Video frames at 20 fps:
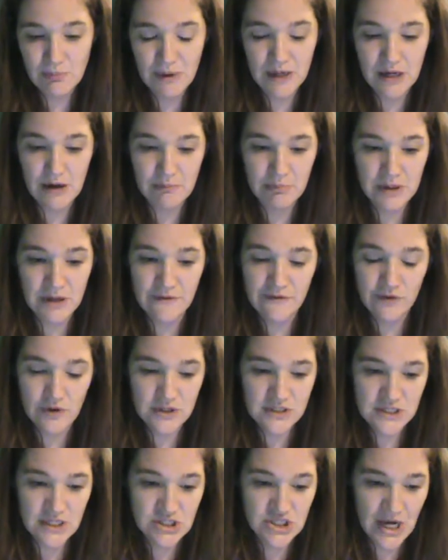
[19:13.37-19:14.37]
but of
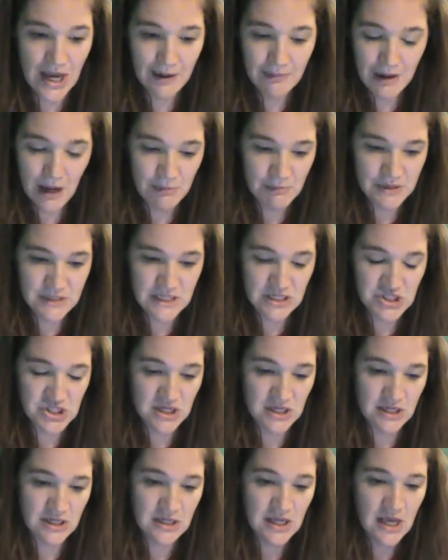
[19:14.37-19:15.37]
course the job
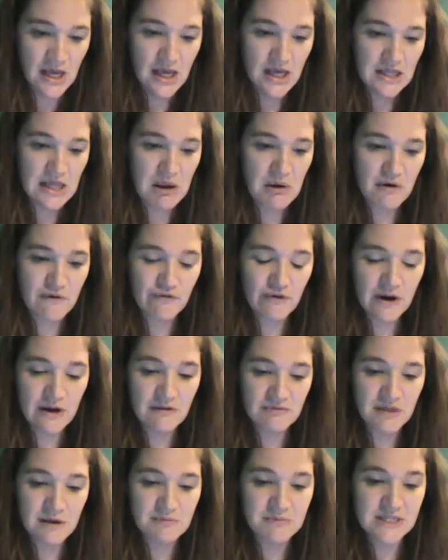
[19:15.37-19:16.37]
competition, and they were afraid
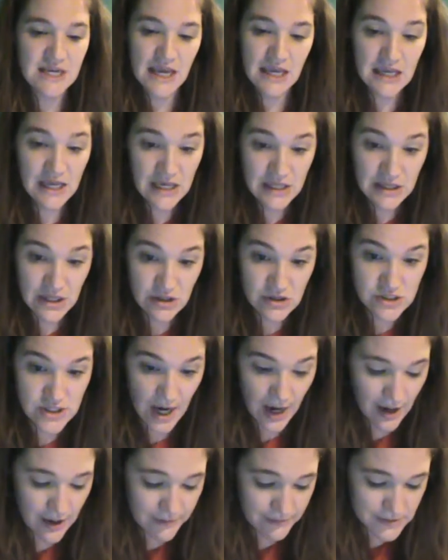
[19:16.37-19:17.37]
of them taking their
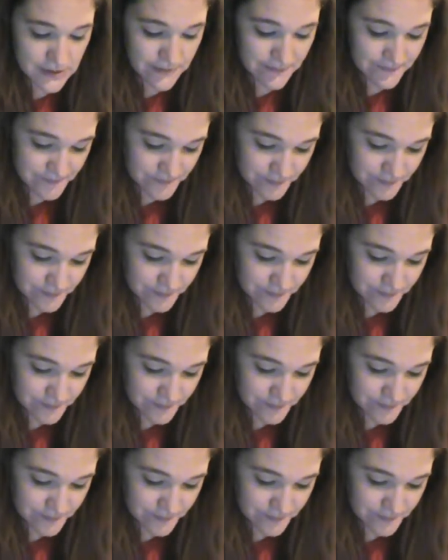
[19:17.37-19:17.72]
jobs.